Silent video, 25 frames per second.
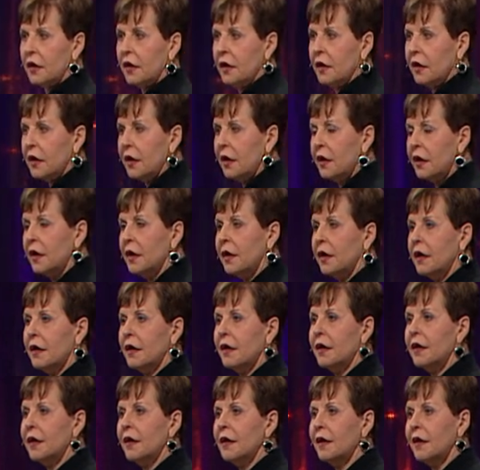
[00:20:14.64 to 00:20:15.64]

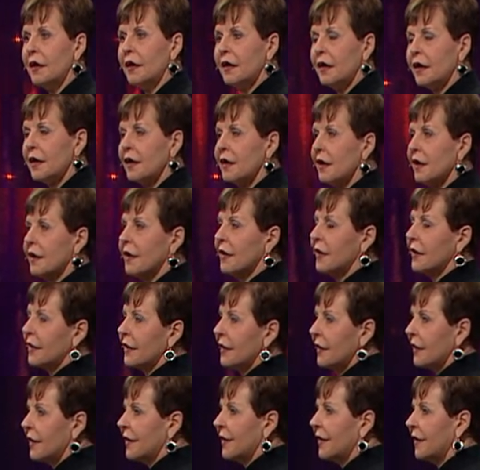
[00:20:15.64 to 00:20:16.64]

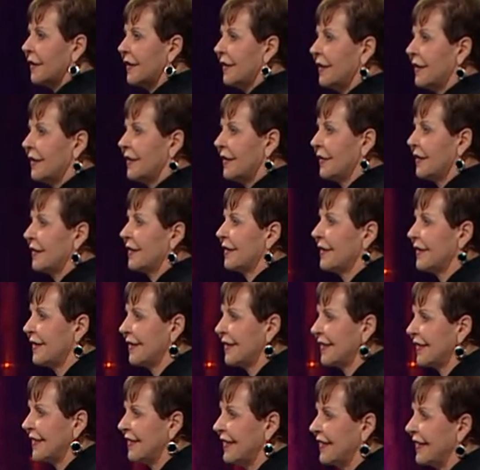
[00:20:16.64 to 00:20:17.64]

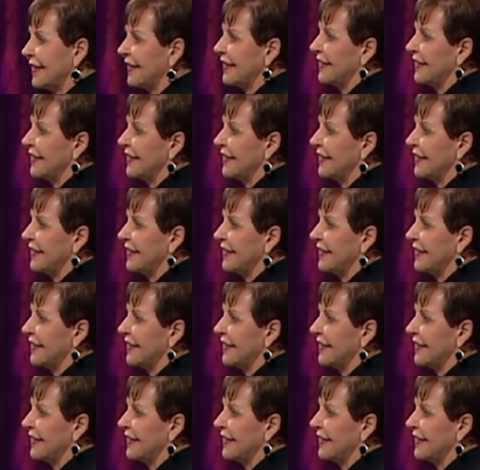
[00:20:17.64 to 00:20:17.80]
(silence)